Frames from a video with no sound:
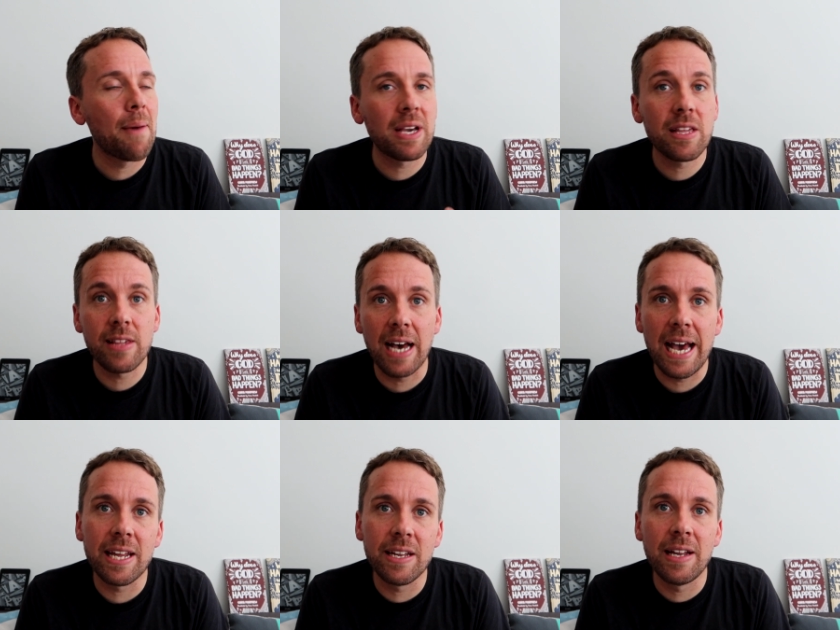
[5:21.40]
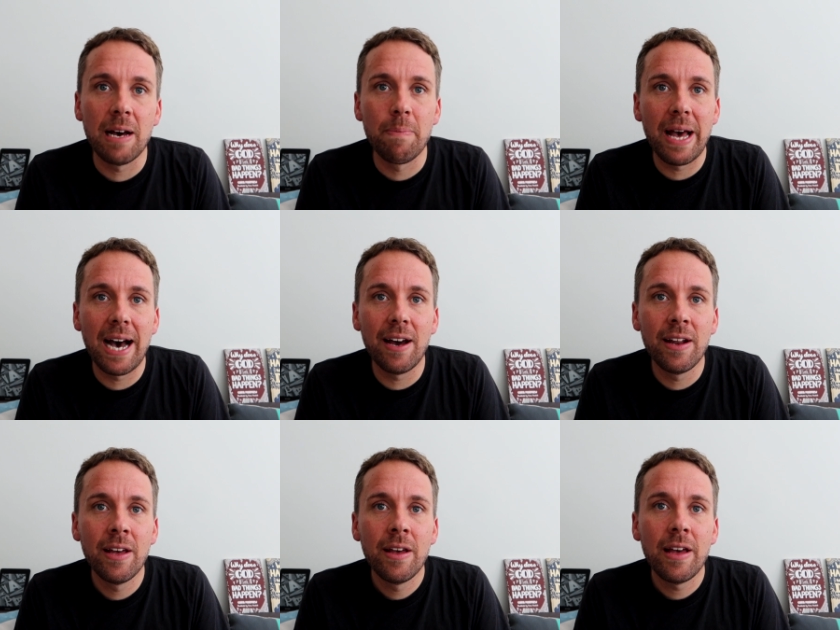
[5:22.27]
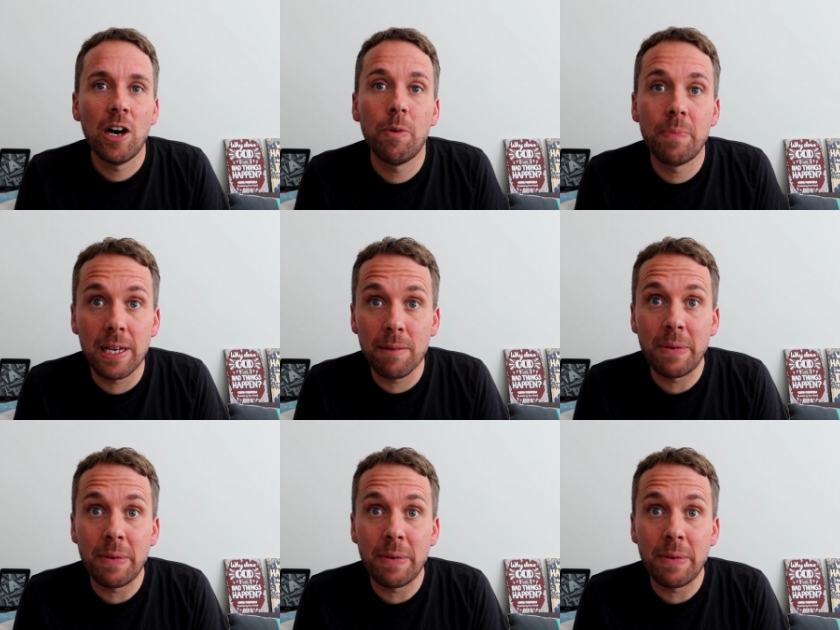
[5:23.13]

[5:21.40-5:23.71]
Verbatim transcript: am excited about helping